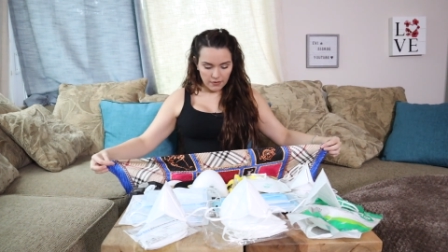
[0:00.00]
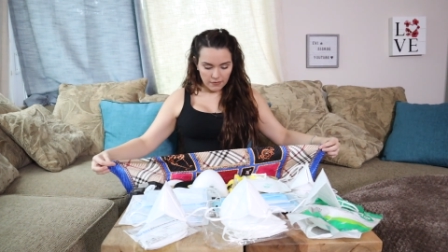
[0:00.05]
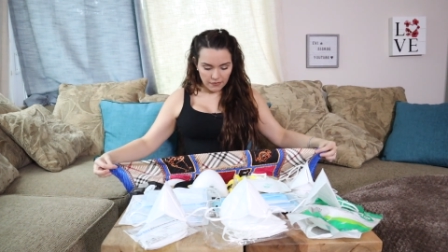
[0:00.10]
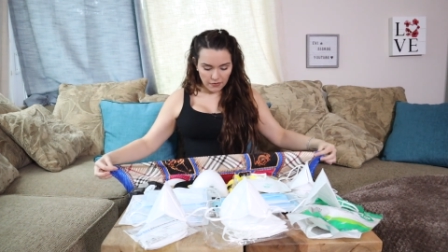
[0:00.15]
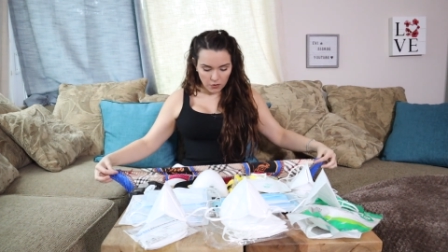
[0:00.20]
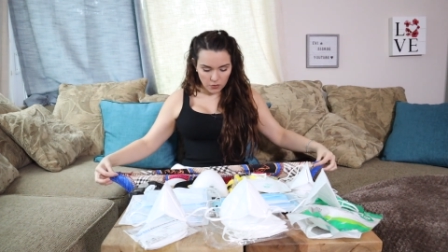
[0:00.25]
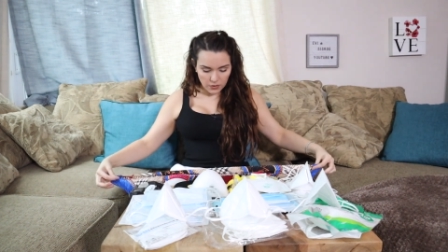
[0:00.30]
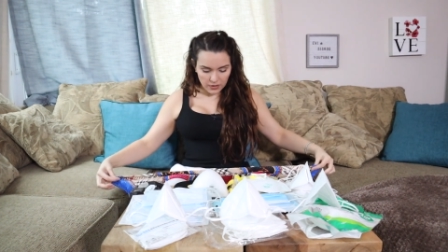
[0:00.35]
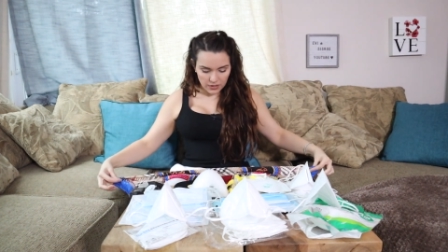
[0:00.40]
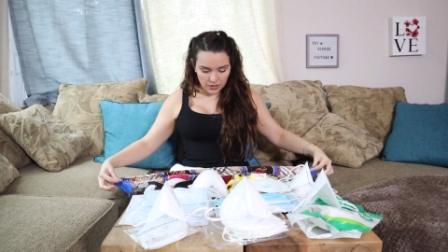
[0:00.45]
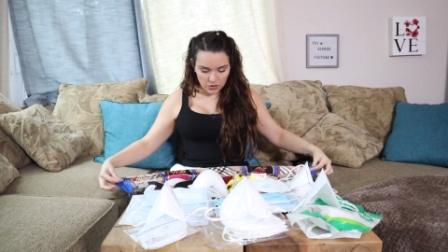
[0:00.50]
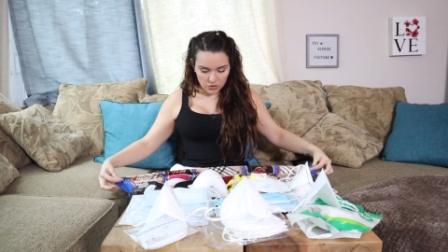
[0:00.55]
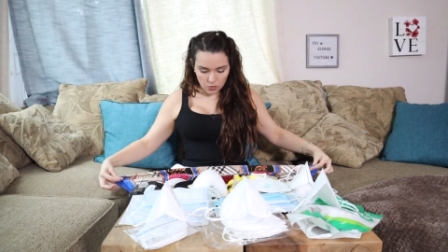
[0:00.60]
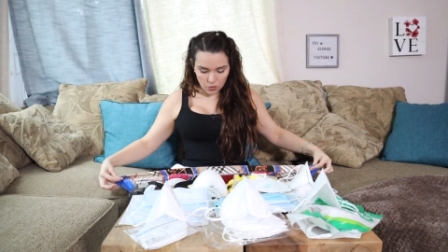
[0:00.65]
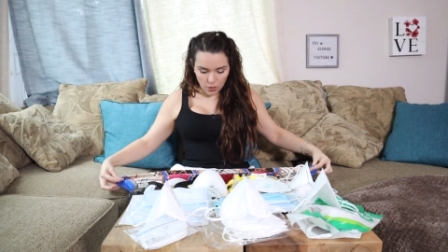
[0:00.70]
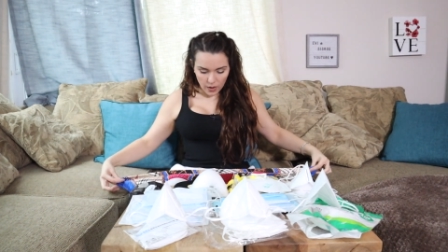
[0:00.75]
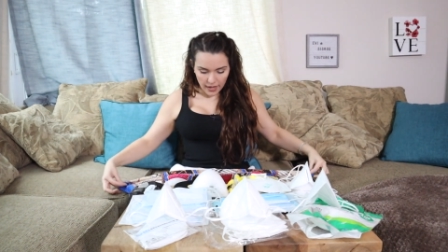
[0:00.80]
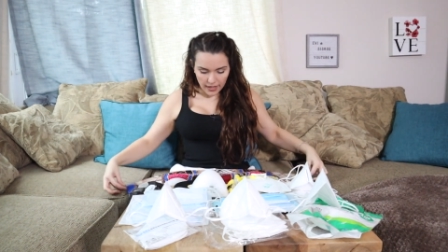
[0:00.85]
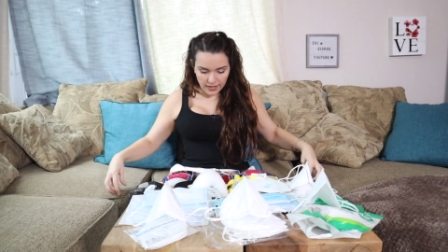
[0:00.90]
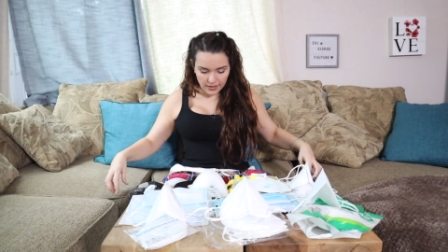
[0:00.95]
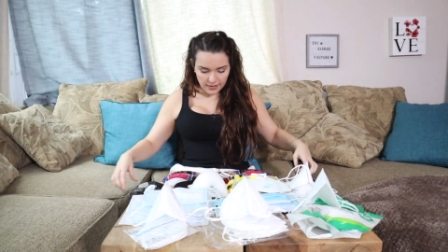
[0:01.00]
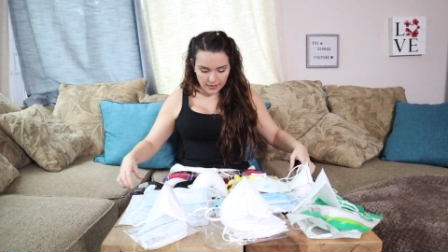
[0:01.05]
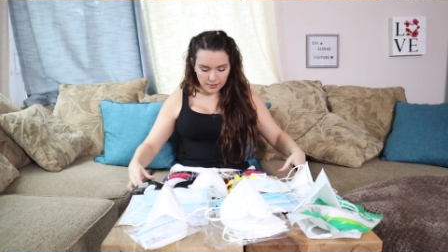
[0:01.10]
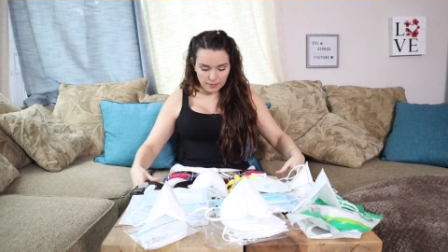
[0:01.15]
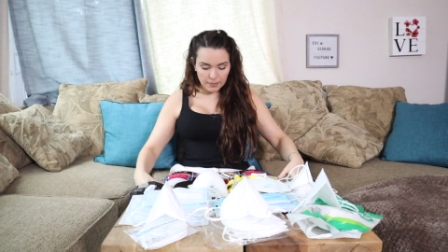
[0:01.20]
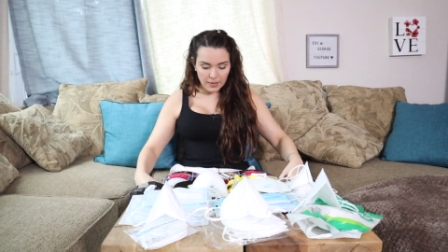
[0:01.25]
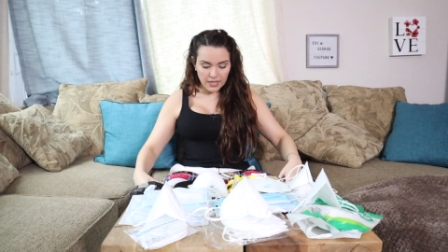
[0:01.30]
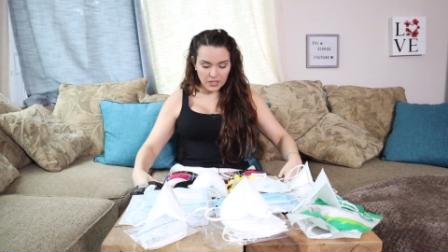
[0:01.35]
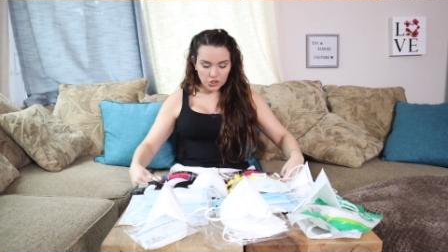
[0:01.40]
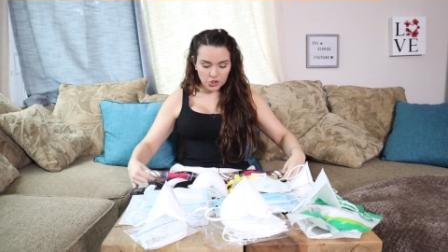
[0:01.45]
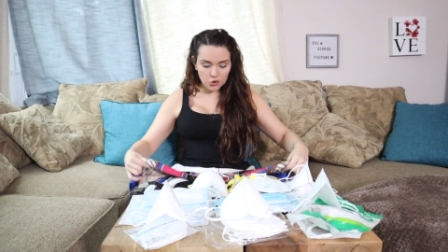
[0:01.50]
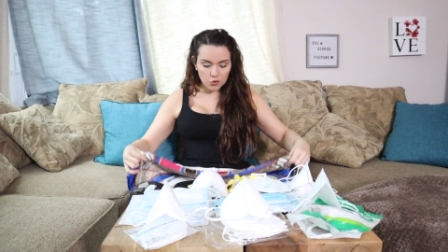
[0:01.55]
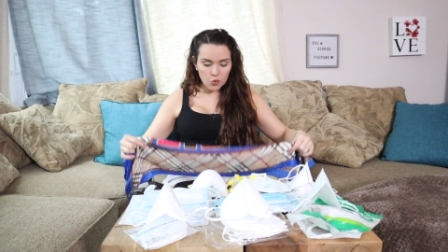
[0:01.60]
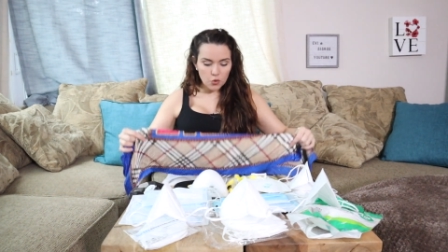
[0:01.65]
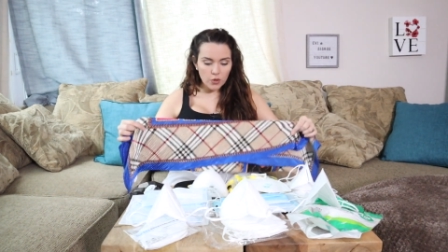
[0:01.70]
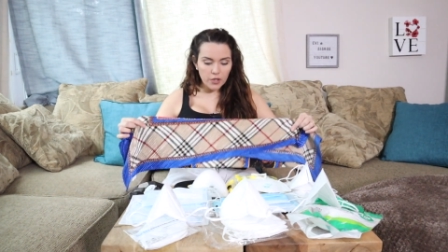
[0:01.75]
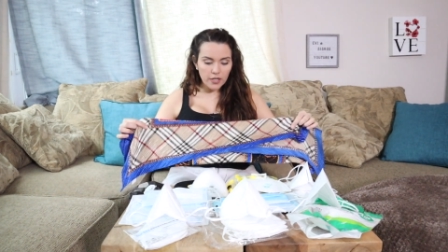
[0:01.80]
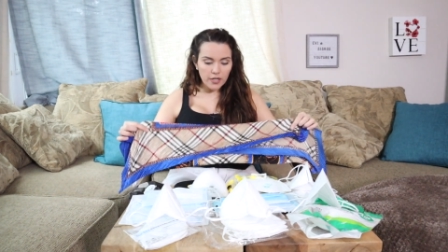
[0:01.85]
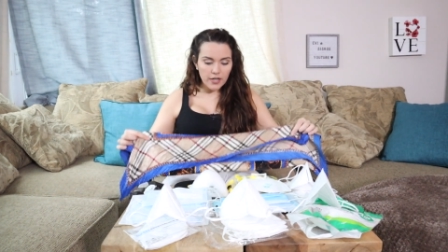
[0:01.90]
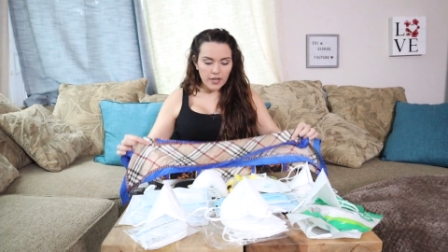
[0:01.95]
fold it twice, make
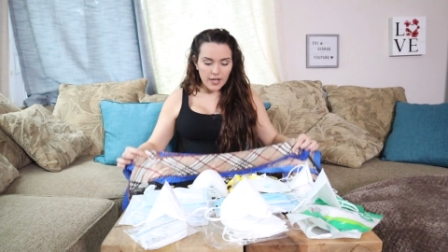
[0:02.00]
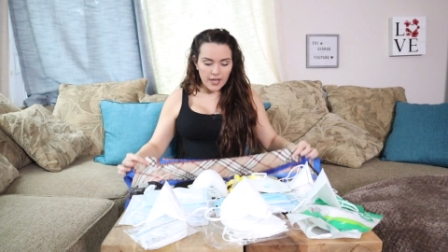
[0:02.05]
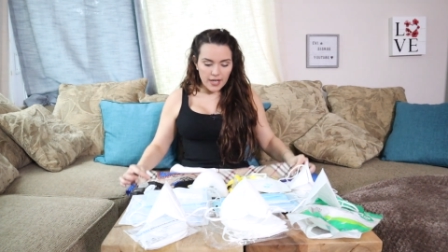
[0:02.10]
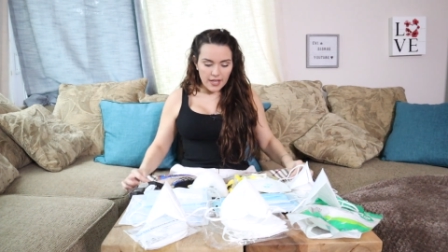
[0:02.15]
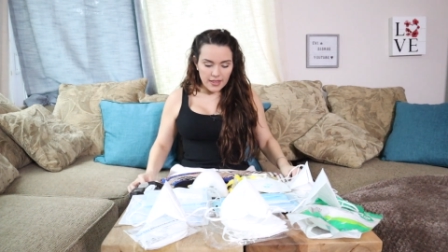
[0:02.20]
sure